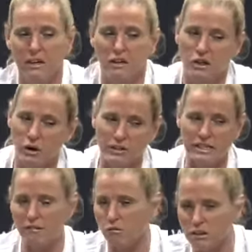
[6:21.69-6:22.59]
You know, is
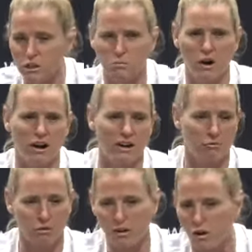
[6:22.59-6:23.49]
that really smart
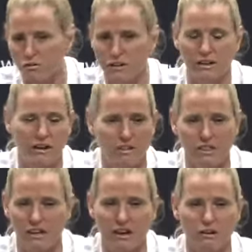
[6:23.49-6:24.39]
with COVID and
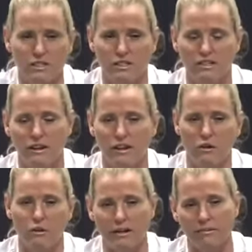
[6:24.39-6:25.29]
everything else? And, you know,
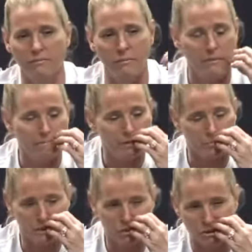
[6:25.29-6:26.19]
and the
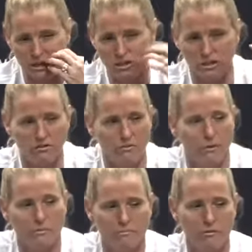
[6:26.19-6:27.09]
administration
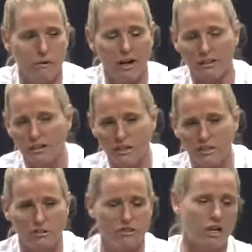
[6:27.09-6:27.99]
from our athletic
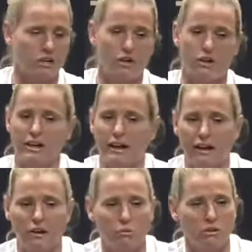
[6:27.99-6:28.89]
director, John Curry,
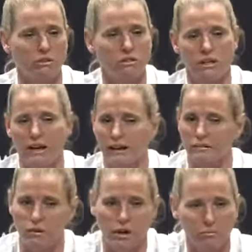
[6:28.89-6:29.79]
down was like,
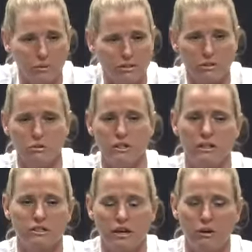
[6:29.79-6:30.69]
you know, let's do it,
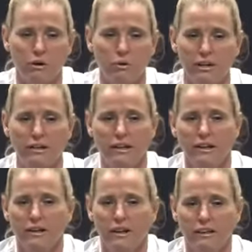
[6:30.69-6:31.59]
let's go.
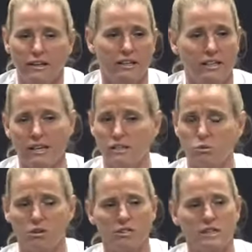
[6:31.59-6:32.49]
And the kids were
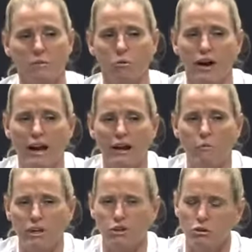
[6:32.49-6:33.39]
the same way.
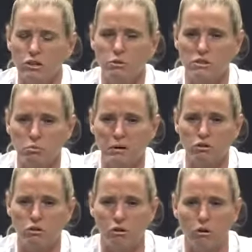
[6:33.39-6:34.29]
We knew this was a special
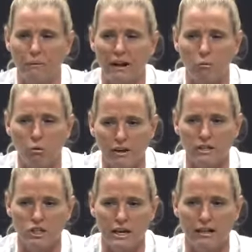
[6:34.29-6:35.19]
group, and I wanted to
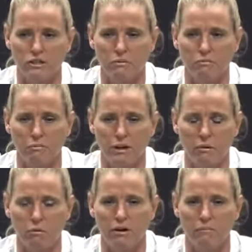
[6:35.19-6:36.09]
challenge them from day
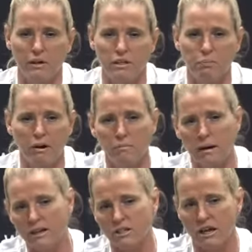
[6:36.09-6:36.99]
one, because part of
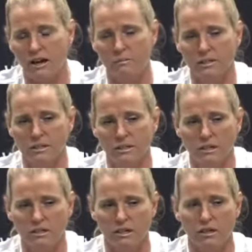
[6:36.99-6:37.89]
my job as
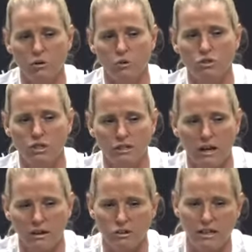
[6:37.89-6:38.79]
a coach and
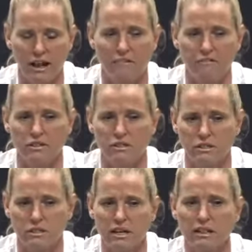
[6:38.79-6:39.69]
our staff is to
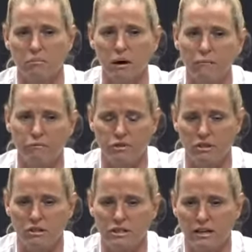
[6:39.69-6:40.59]
set them up for
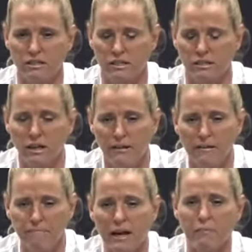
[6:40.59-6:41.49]
success. And
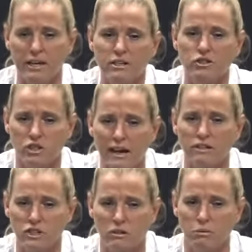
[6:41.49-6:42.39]
that means
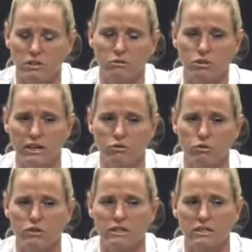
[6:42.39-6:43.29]
challenging them with those
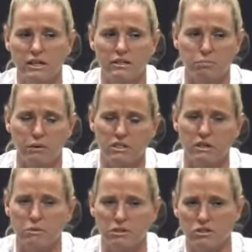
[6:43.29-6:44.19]
schedules that put us in a
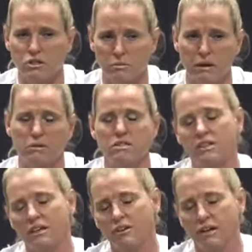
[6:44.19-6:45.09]
position to be able to sit
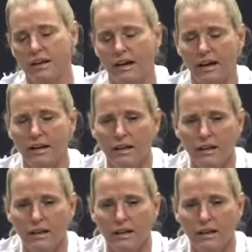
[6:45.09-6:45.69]
here today.